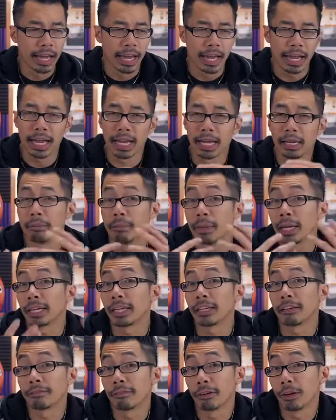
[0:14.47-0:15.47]
and
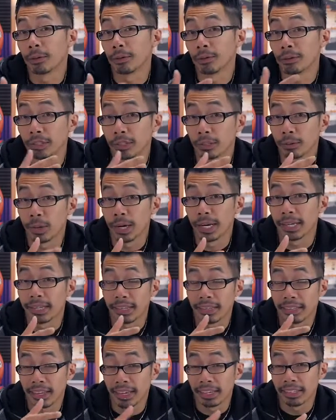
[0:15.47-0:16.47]
making phones the way
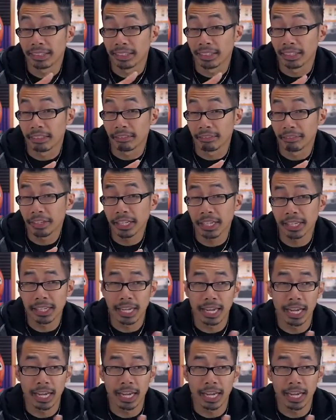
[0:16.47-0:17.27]
that they see fit.